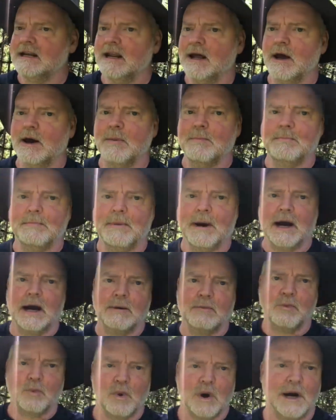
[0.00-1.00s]
barbed
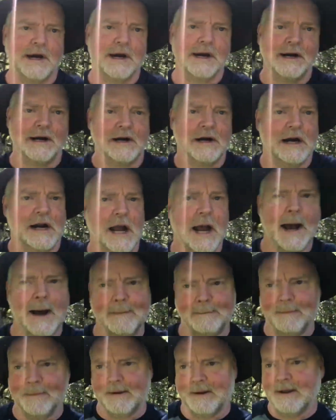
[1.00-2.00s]
wire up
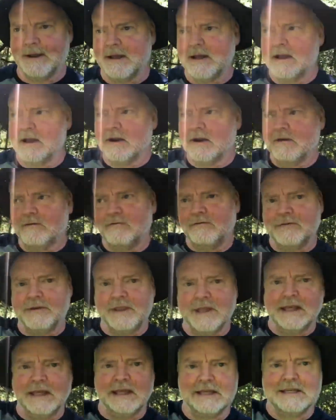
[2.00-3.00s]
for the
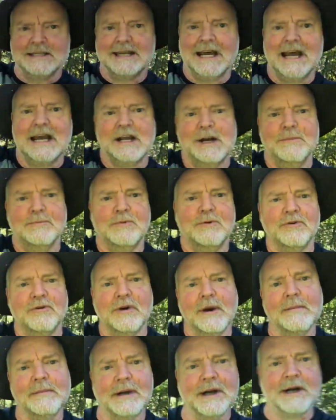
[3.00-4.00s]
entire
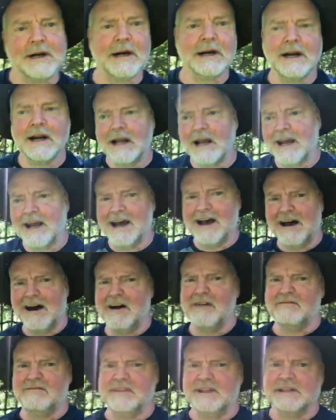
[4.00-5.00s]
perimeter of
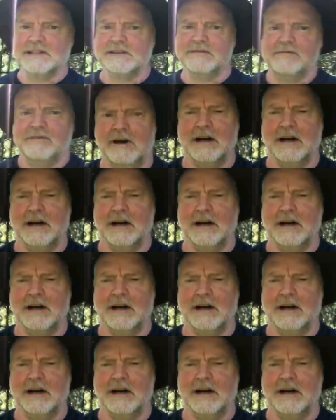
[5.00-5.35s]
this farm,